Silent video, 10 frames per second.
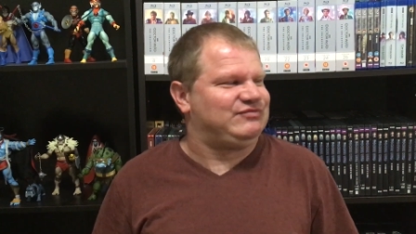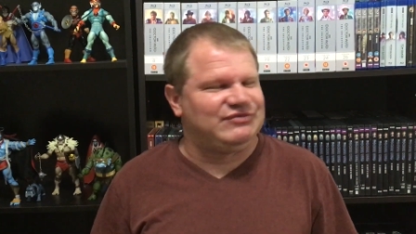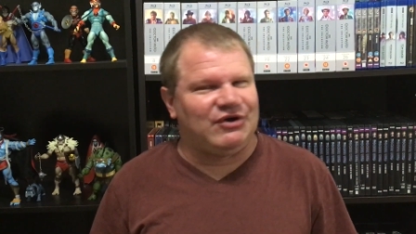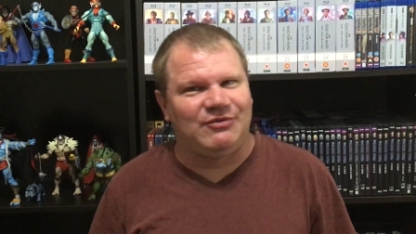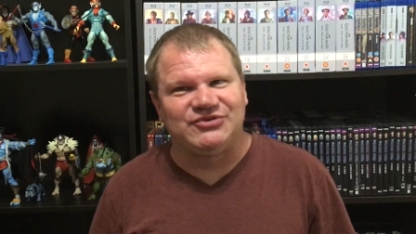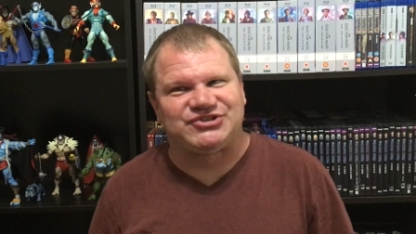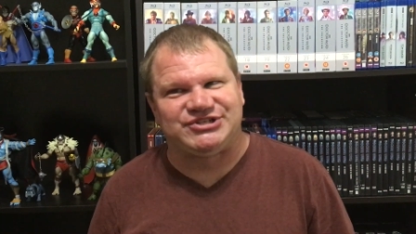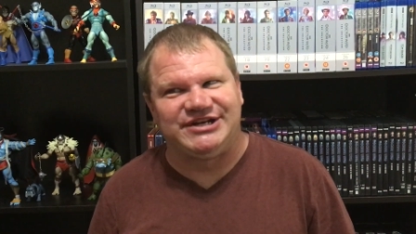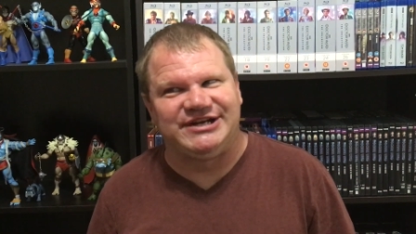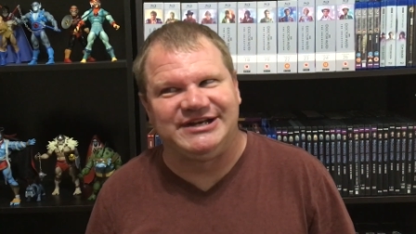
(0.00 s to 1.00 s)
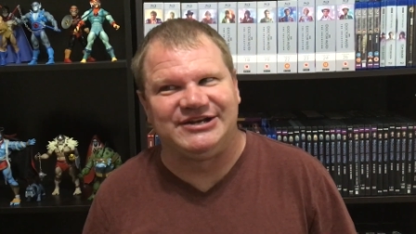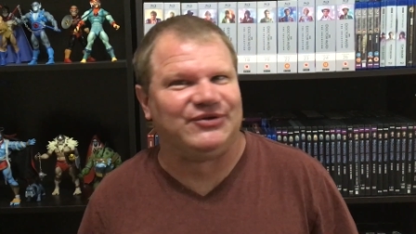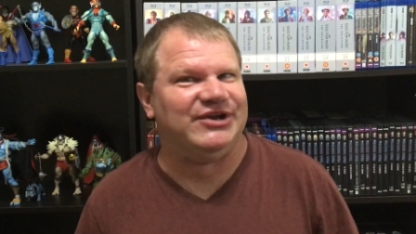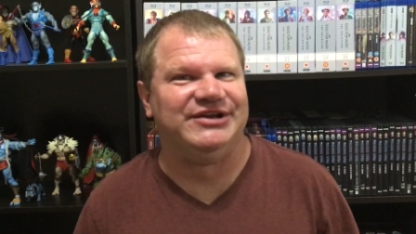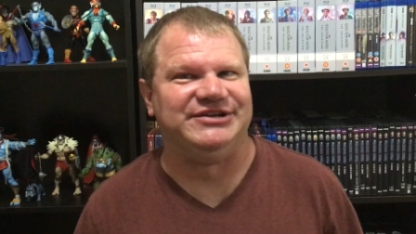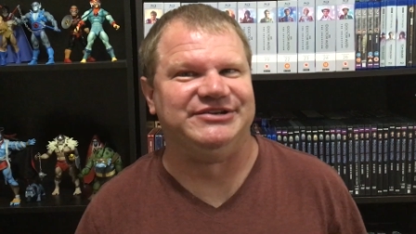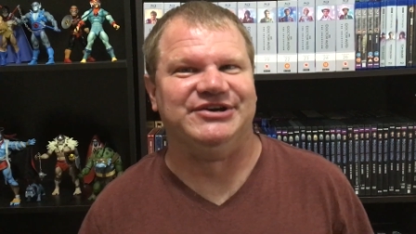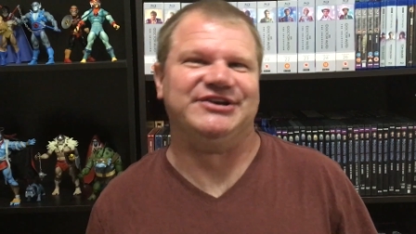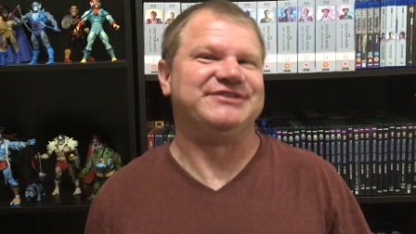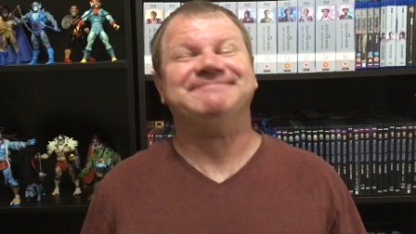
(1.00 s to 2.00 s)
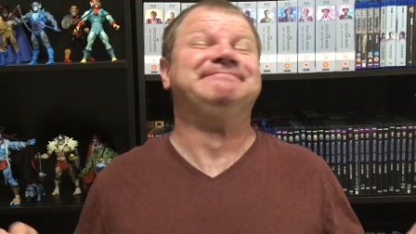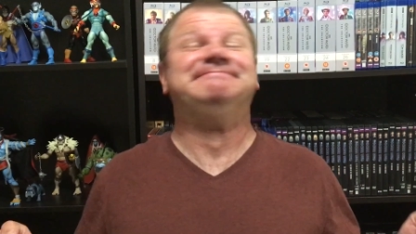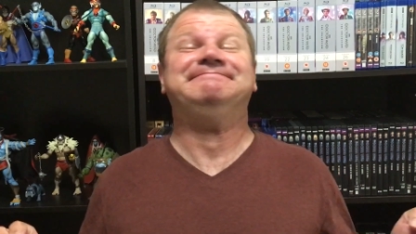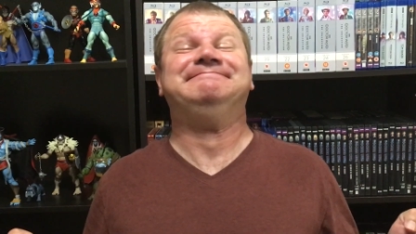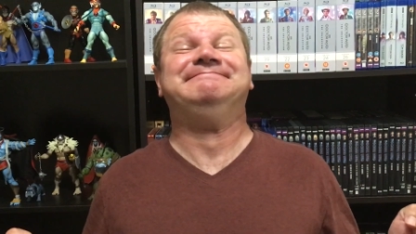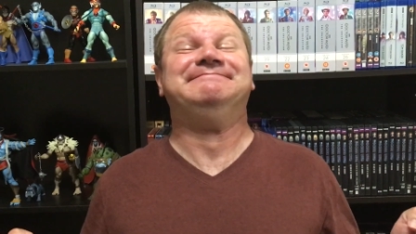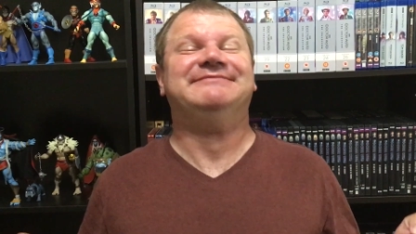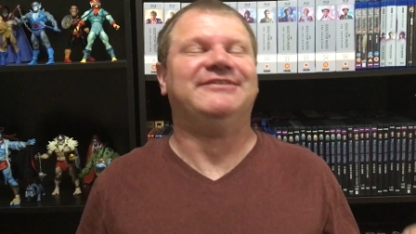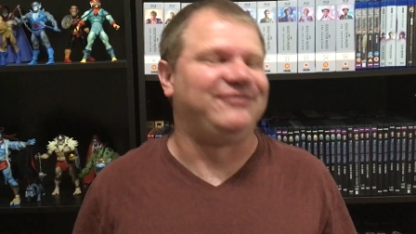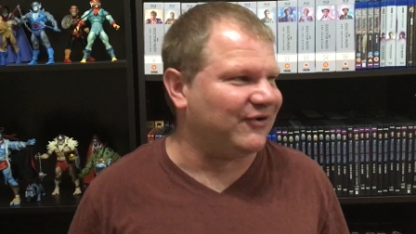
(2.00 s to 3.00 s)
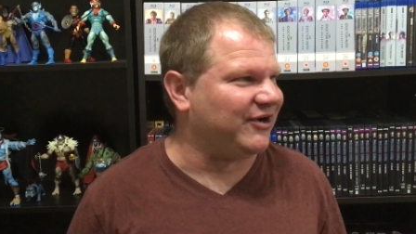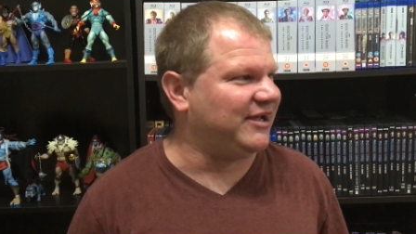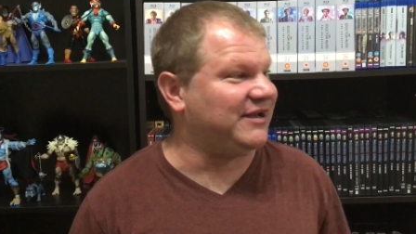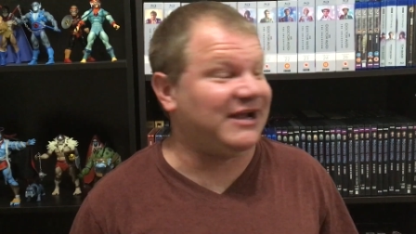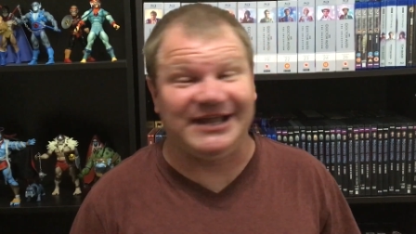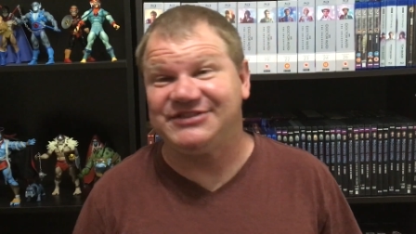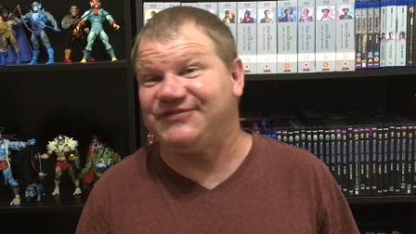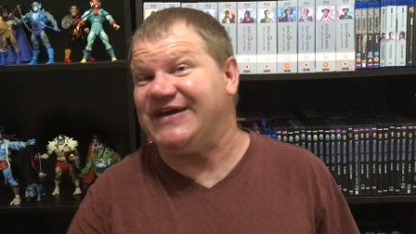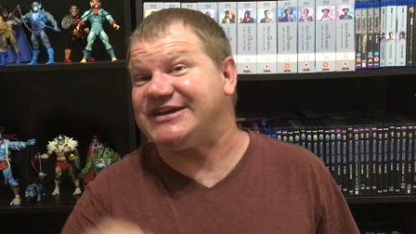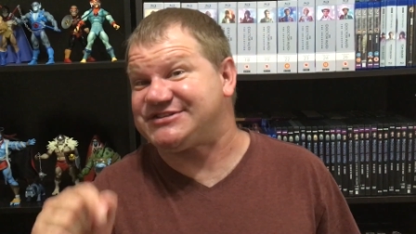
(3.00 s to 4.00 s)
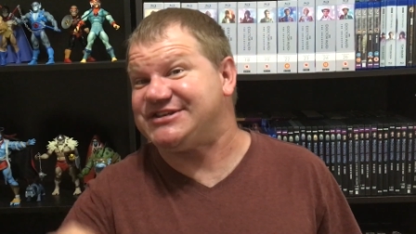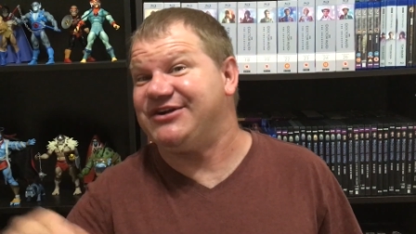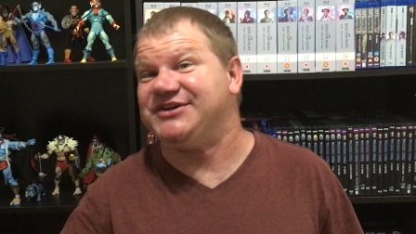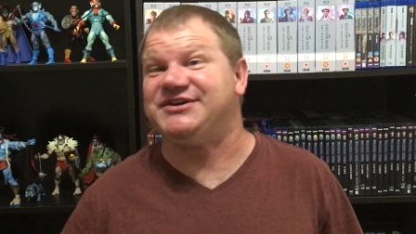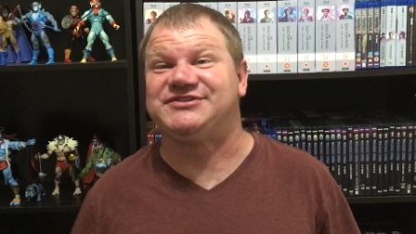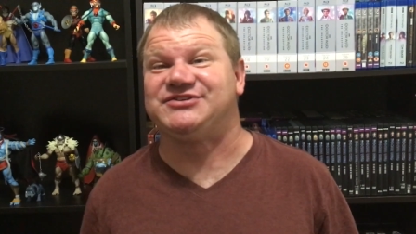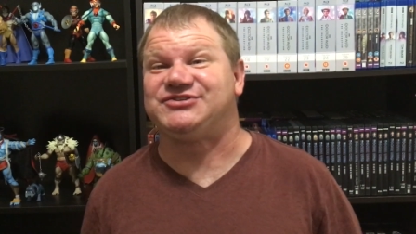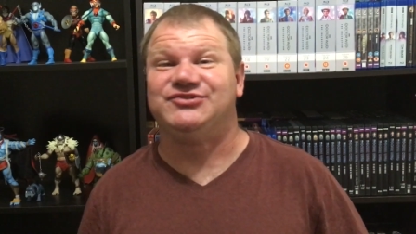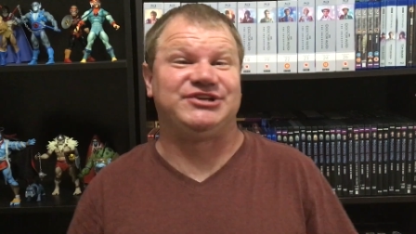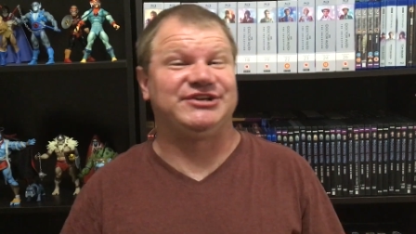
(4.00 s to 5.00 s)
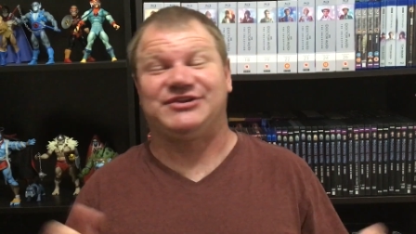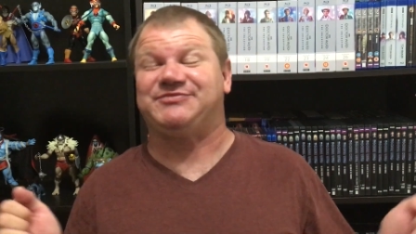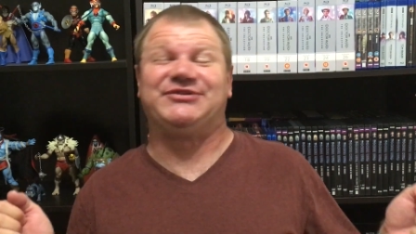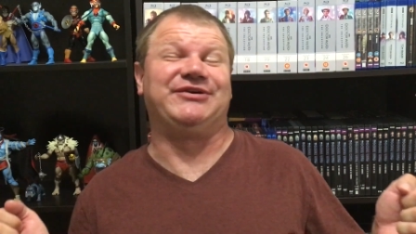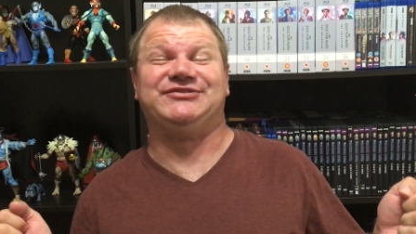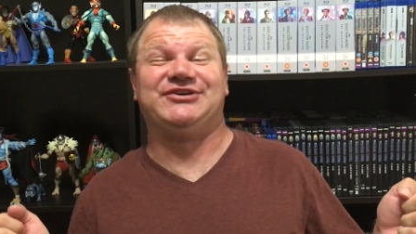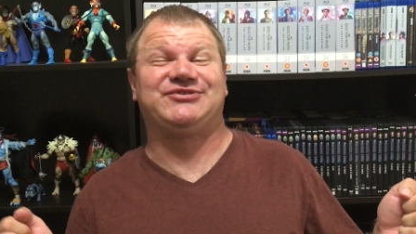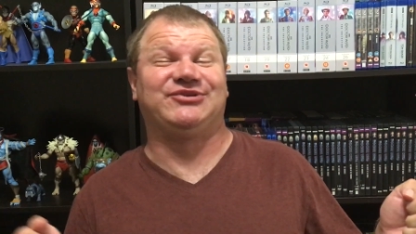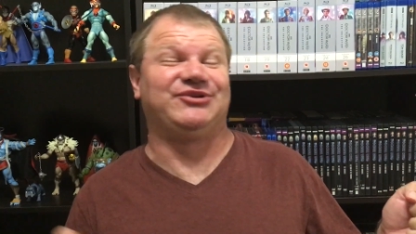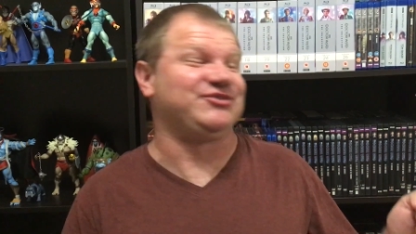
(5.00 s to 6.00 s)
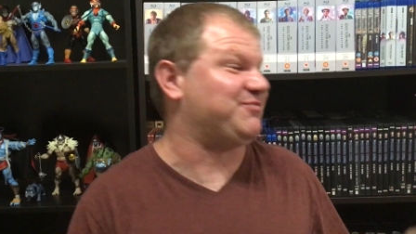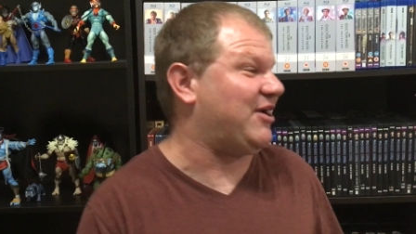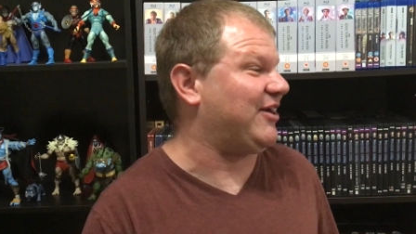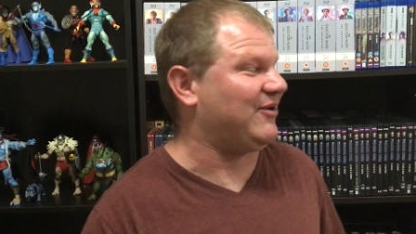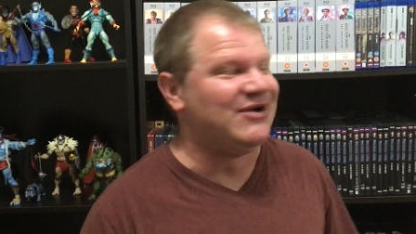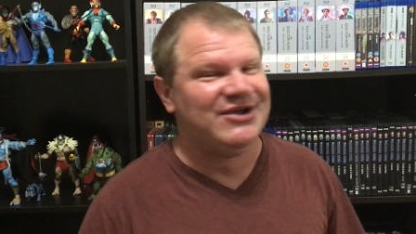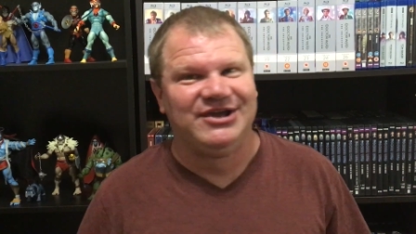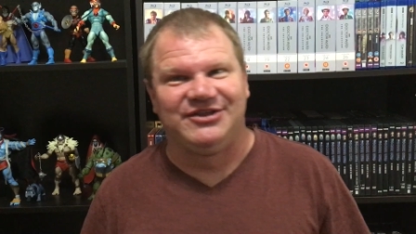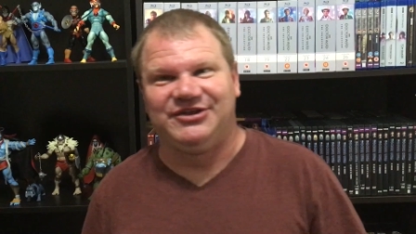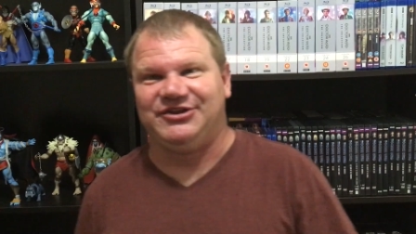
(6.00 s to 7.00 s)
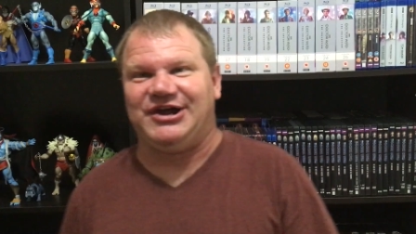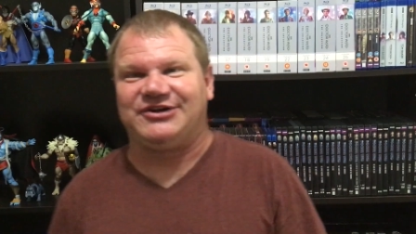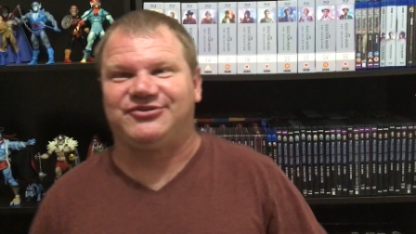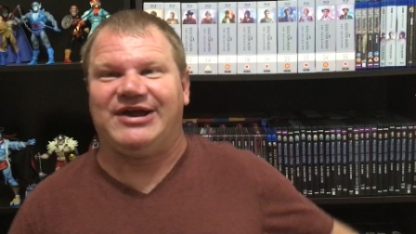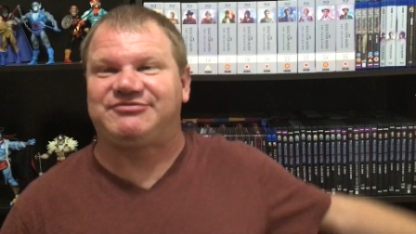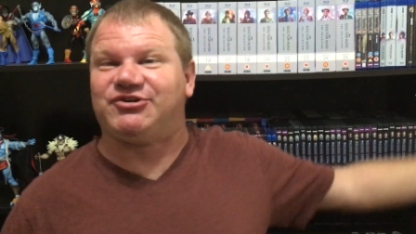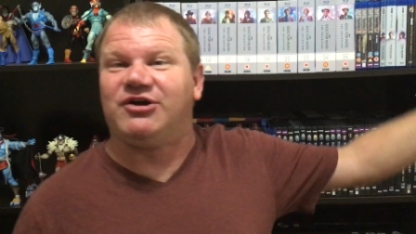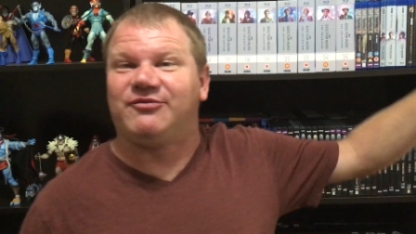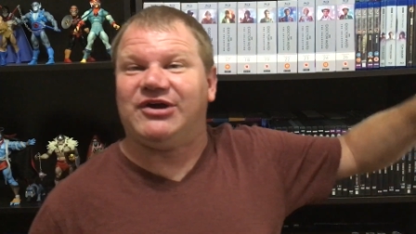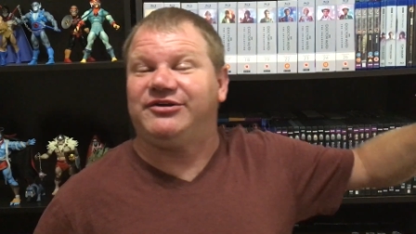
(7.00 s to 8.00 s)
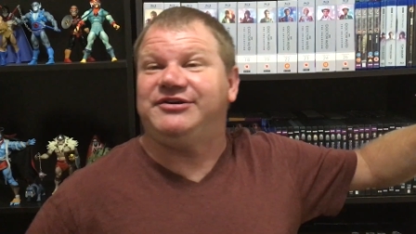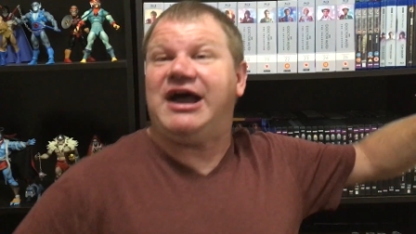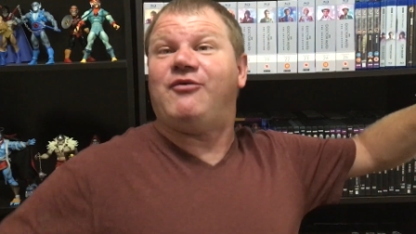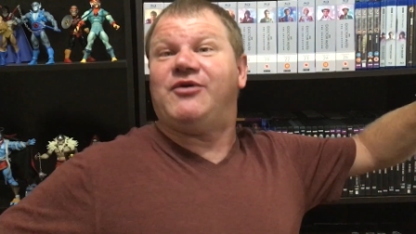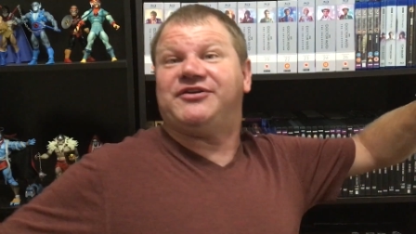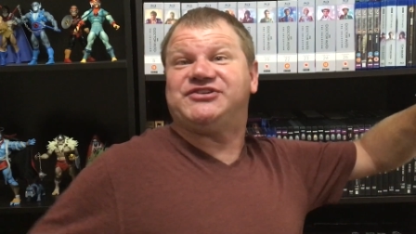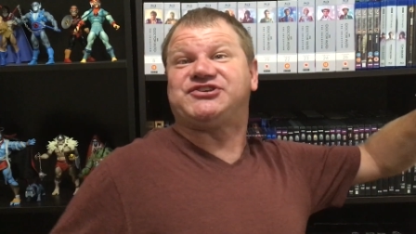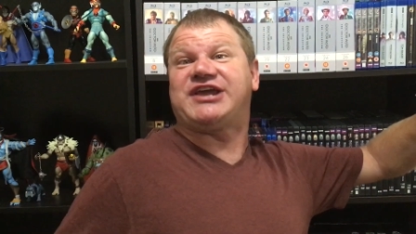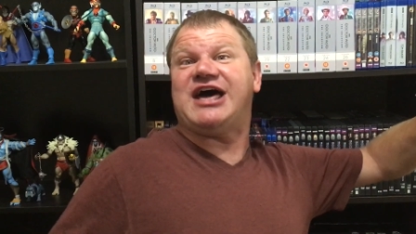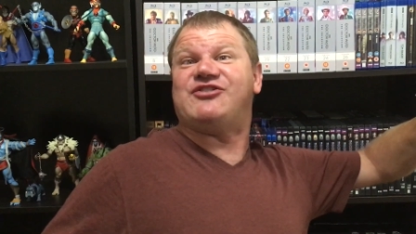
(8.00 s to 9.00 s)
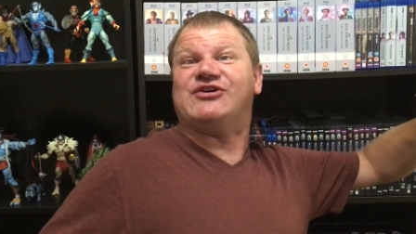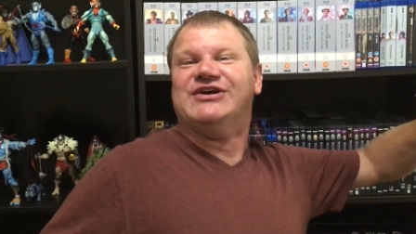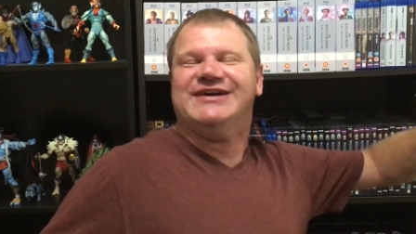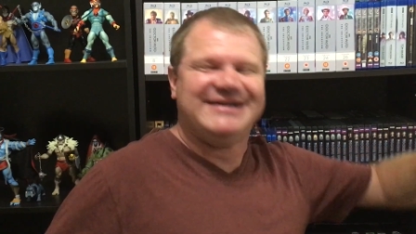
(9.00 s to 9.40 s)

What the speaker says: almost shit-eating grin he does for it. And I like the fact Sarah does it too. She gets up there and does her little smile. And then the Doctor wraps an arm around her. Now one of us together.